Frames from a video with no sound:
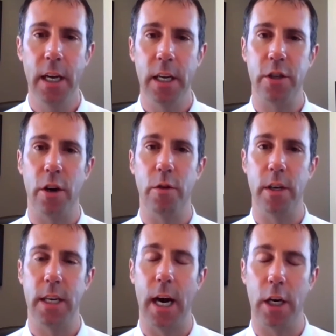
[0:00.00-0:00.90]
So
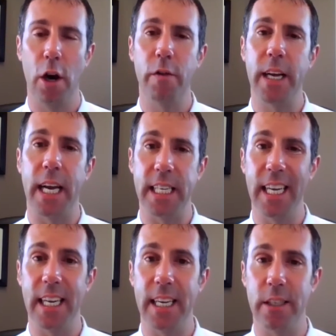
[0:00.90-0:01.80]

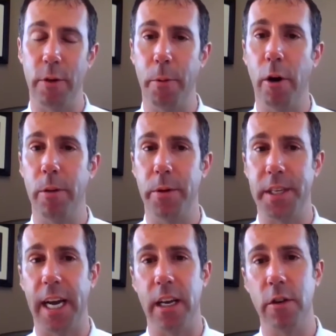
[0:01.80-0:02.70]
COVID-19 is a reportable
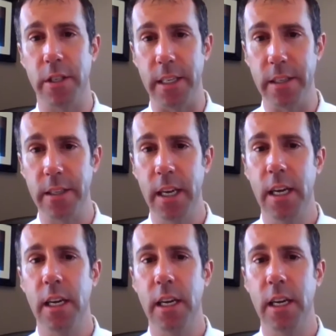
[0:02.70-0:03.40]
diagnosis.